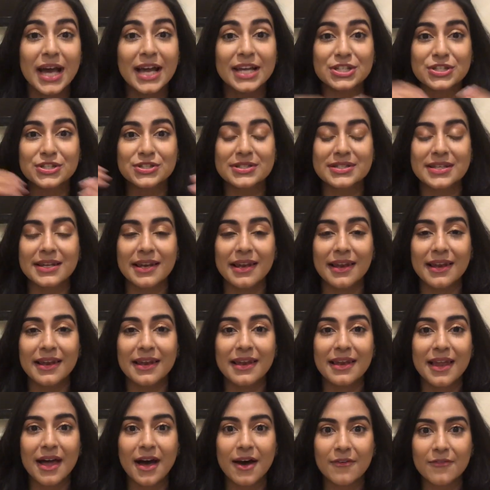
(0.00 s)
I just
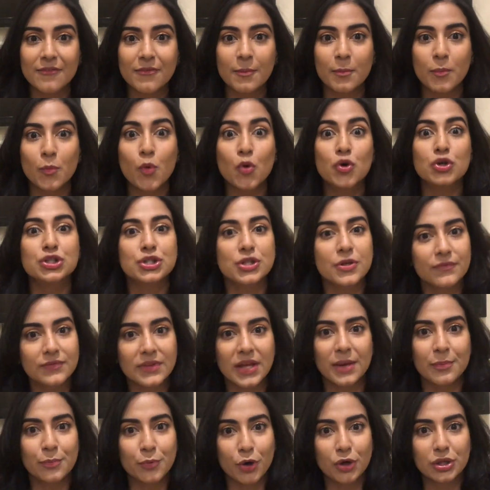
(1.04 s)
love most of
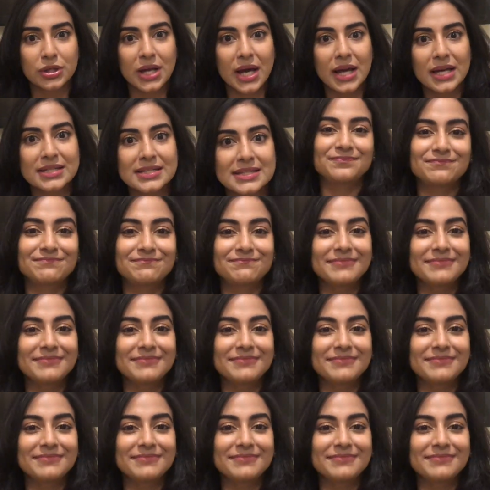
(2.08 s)
their products.